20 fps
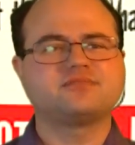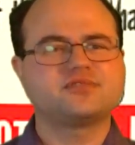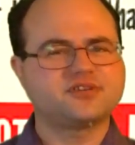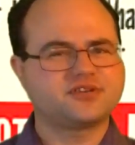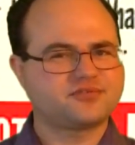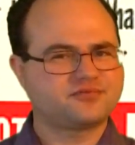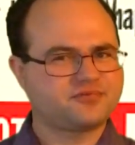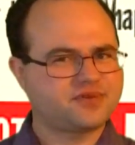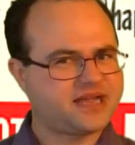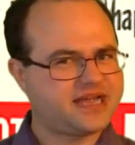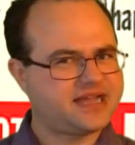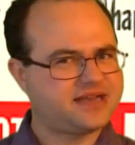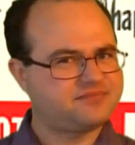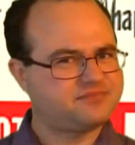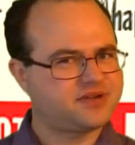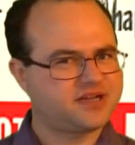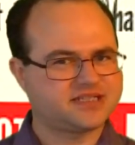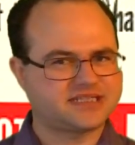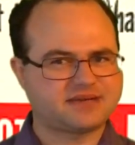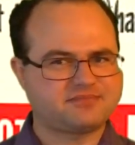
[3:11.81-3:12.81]
going to read
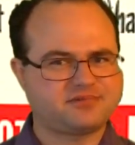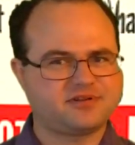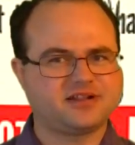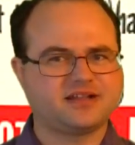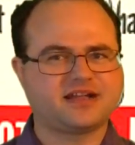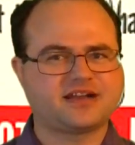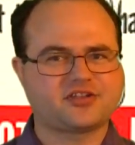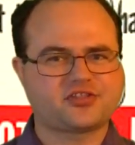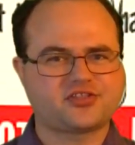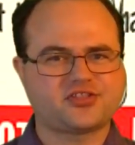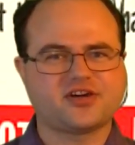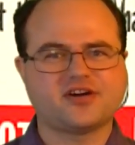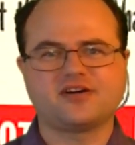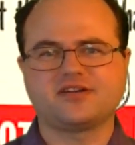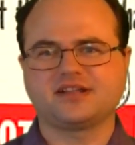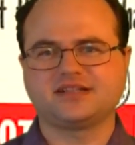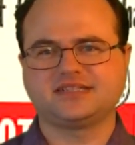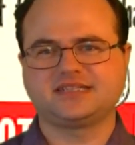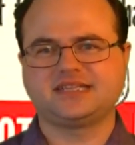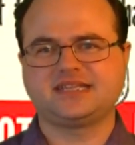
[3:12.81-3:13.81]
because I put a lot of
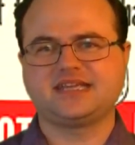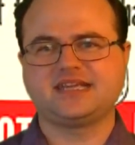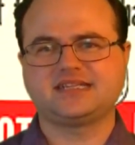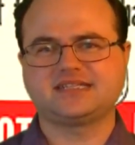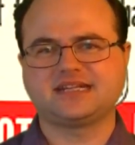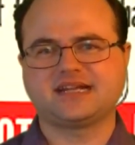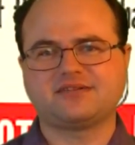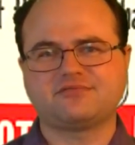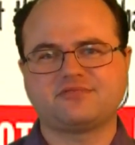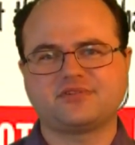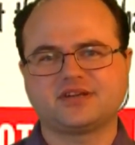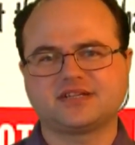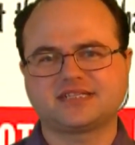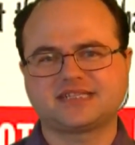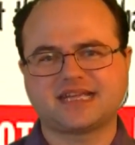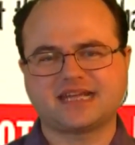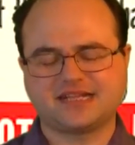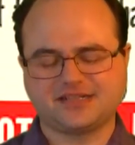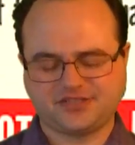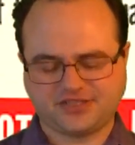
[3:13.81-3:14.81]
thought into these and I want to say it